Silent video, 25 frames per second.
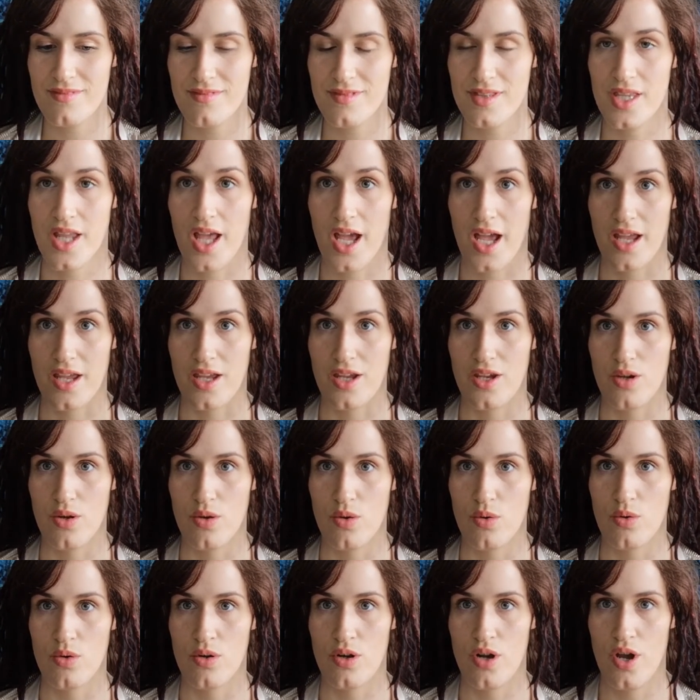that
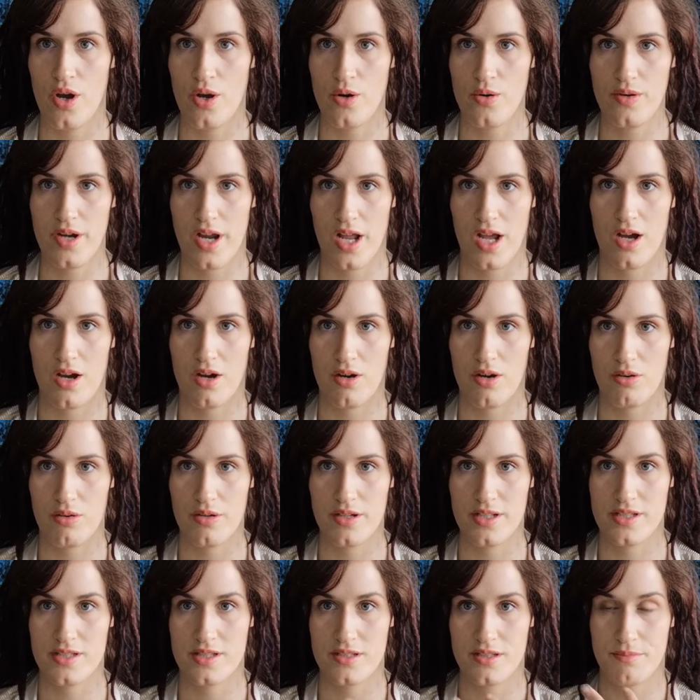you know now
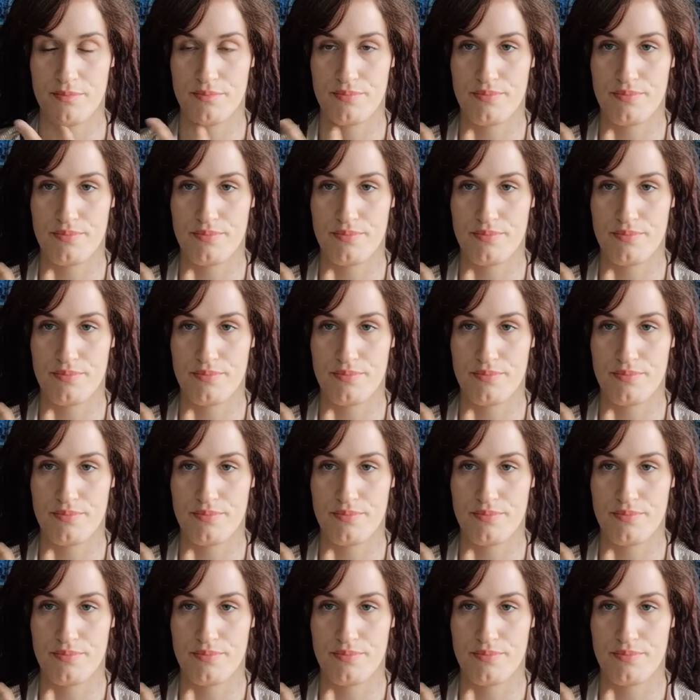is,